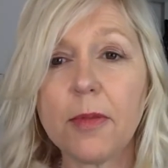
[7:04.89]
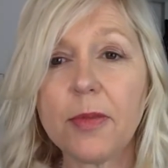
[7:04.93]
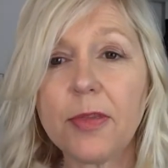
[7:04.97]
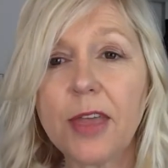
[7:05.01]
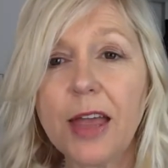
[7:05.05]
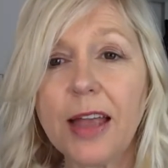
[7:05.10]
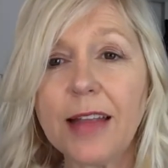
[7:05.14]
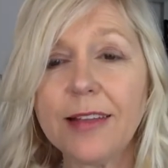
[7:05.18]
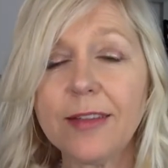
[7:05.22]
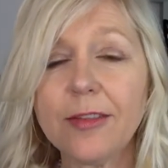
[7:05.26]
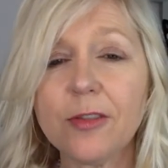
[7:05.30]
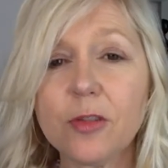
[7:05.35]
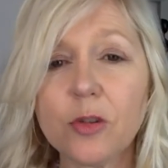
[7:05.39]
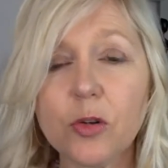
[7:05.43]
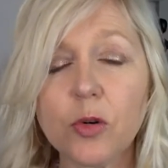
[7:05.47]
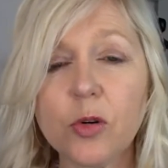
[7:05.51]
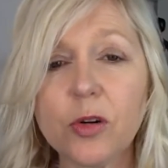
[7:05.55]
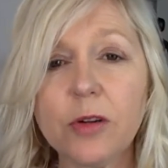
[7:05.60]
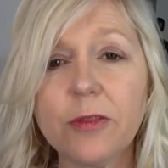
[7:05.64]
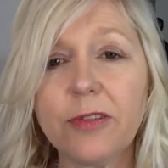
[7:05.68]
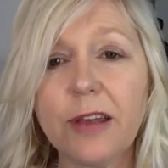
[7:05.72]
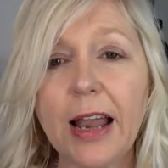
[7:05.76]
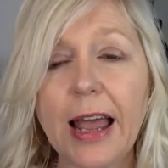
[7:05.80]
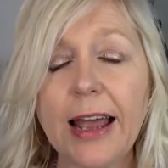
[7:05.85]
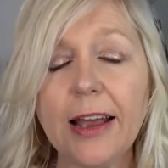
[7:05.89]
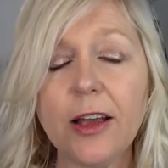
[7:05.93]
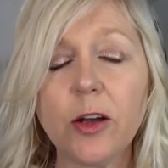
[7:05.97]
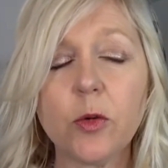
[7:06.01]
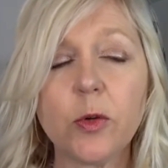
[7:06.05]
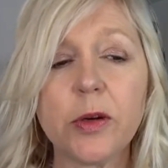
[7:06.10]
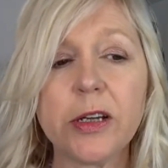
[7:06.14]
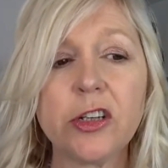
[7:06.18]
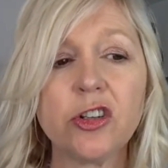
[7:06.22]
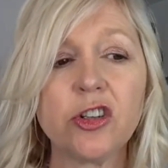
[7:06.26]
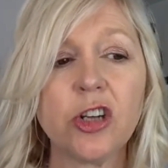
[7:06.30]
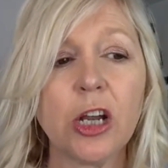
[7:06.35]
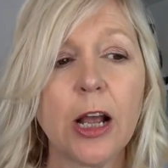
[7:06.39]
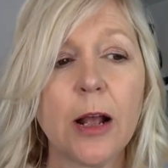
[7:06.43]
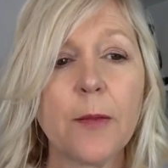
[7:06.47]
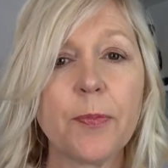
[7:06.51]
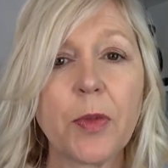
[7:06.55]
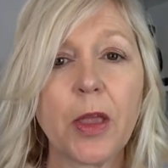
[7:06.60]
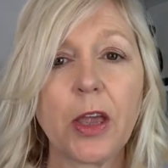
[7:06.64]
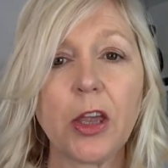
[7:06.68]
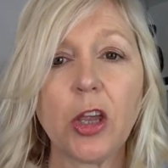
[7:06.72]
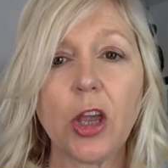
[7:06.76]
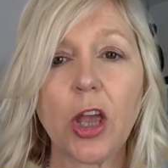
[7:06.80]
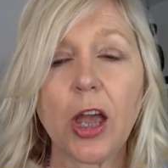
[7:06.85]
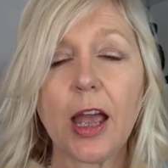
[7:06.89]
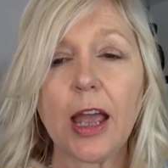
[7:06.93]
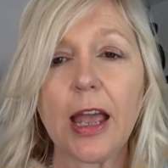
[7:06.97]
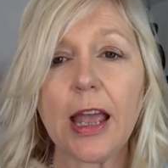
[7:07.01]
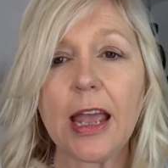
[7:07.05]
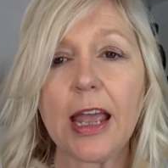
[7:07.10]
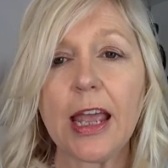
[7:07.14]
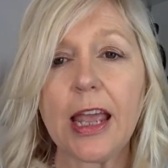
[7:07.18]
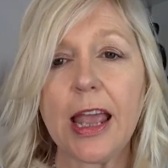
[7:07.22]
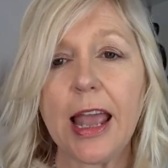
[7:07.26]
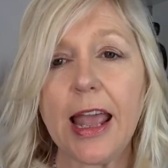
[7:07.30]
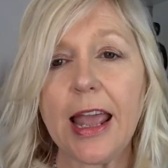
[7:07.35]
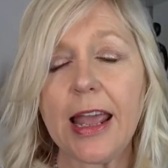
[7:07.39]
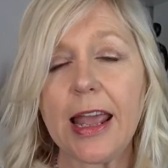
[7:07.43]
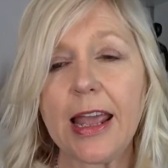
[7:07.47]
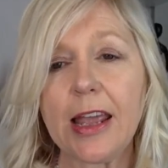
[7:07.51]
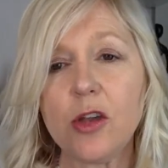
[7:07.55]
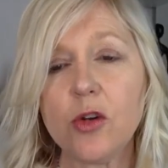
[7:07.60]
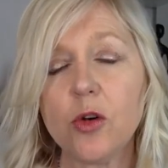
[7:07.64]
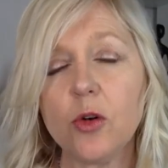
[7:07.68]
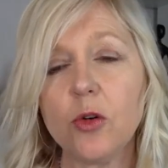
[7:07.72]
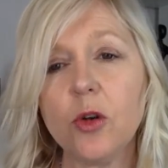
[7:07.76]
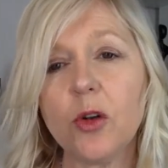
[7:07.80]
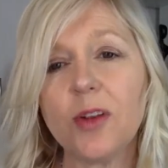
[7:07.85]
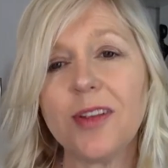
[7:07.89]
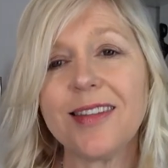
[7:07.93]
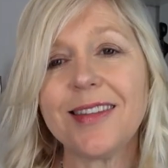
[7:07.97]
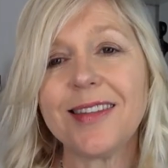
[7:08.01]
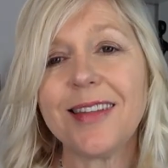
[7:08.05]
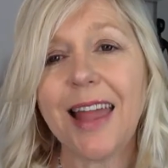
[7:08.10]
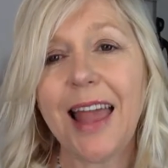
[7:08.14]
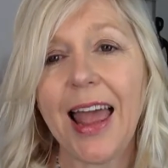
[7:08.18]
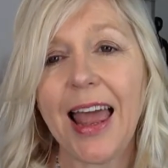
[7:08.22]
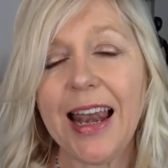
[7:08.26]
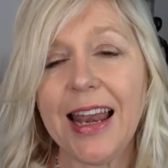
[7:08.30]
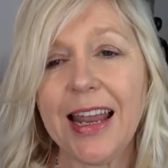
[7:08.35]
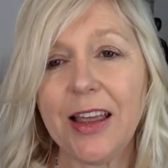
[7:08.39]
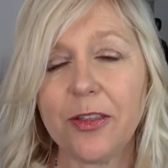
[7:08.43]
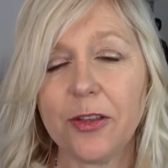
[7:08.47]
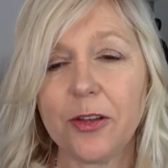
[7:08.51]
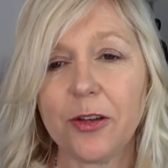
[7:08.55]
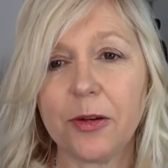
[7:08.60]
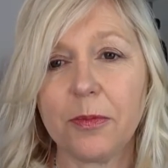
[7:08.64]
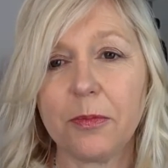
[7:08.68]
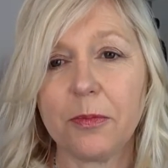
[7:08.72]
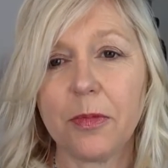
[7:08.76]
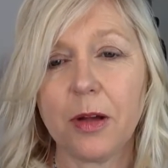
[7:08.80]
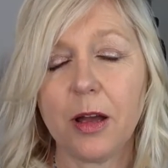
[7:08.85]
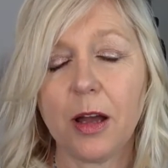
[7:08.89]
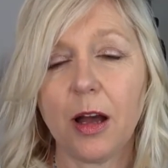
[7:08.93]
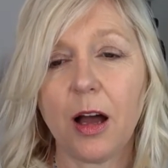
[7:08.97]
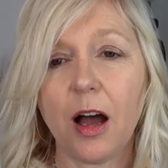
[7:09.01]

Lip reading: That sort of language, you're not telling them